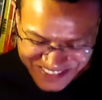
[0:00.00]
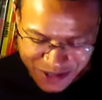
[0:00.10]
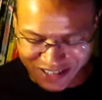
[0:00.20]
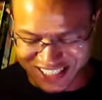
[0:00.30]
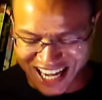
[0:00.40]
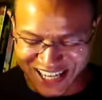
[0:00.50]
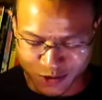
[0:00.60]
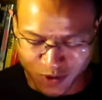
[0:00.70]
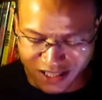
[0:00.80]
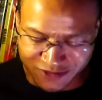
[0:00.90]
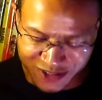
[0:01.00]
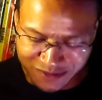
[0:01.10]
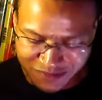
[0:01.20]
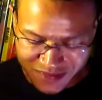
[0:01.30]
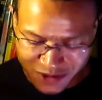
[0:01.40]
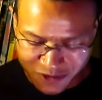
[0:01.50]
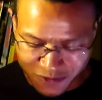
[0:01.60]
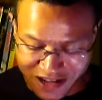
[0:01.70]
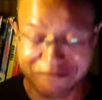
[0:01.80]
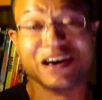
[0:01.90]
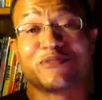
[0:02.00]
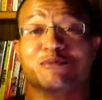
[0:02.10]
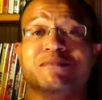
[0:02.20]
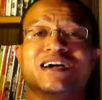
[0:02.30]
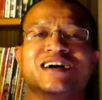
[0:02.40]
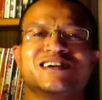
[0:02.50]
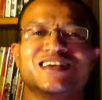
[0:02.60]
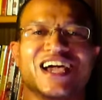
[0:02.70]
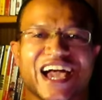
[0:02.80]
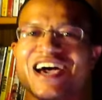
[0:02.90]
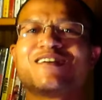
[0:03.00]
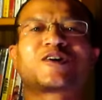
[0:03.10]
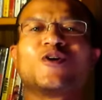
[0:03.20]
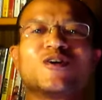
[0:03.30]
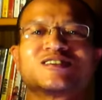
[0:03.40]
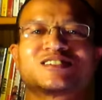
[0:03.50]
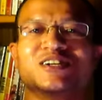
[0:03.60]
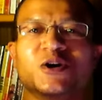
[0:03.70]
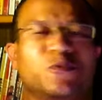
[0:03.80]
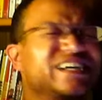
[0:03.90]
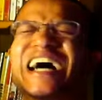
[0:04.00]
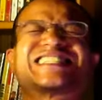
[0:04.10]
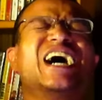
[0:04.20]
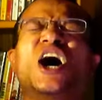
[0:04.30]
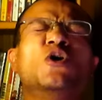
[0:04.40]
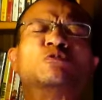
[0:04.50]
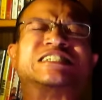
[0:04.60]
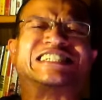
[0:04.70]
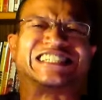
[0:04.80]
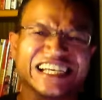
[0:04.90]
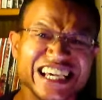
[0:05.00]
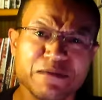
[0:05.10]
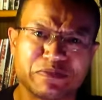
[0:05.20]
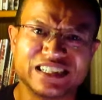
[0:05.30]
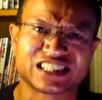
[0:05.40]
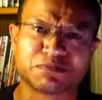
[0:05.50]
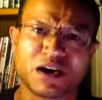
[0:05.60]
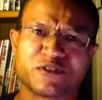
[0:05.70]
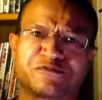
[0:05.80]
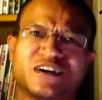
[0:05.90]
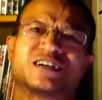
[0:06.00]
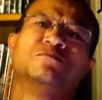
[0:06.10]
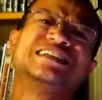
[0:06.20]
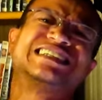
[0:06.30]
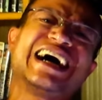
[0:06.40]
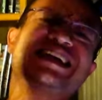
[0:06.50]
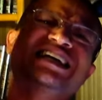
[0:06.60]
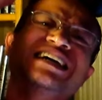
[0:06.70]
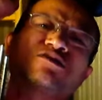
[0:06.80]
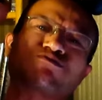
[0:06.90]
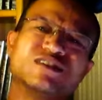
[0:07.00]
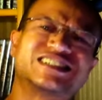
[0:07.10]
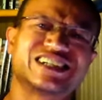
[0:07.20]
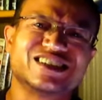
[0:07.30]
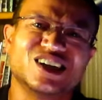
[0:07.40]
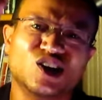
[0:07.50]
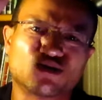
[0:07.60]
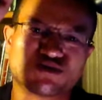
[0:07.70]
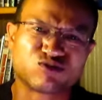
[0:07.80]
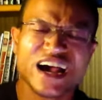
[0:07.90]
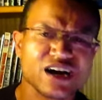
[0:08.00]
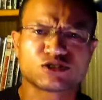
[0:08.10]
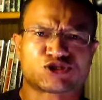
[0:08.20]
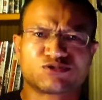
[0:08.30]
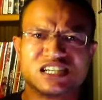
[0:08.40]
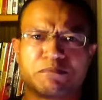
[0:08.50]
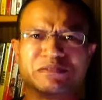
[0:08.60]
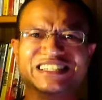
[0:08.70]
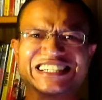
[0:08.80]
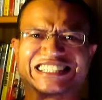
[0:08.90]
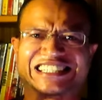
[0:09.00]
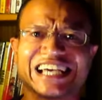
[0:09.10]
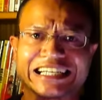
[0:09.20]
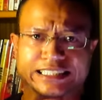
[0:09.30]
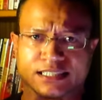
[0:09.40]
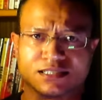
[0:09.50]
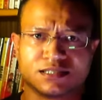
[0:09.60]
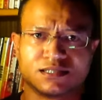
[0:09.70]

We have Titus Welliver, we have Method Man, and of course, we got the OG up in this motherfucker. We got Richard Roundtree up in this set.